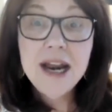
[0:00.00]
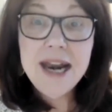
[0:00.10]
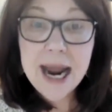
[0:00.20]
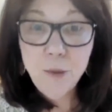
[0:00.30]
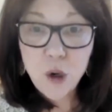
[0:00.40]

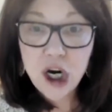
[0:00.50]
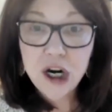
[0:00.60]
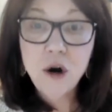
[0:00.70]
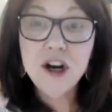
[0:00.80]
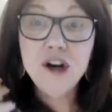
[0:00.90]
network
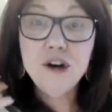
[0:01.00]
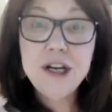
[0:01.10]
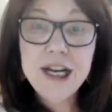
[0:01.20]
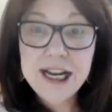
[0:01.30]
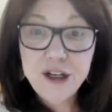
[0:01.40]
or your
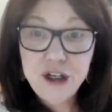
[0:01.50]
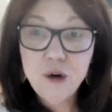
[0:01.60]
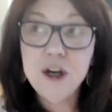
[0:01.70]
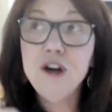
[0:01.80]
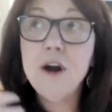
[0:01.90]
niche
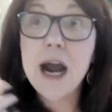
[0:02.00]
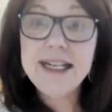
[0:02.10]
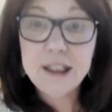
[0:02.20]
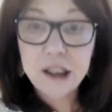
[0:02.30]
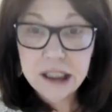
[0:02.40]
or your
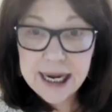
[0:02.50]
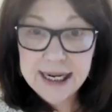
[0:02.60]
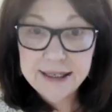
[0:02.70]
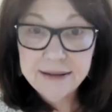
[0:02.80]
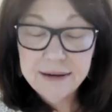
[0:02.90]
ideal
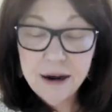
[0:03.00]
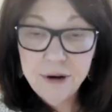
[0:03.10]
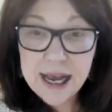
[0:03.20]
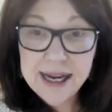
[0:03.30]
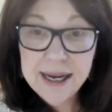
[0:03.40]
client?
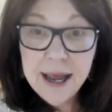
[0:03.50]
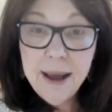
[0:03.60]
Okay.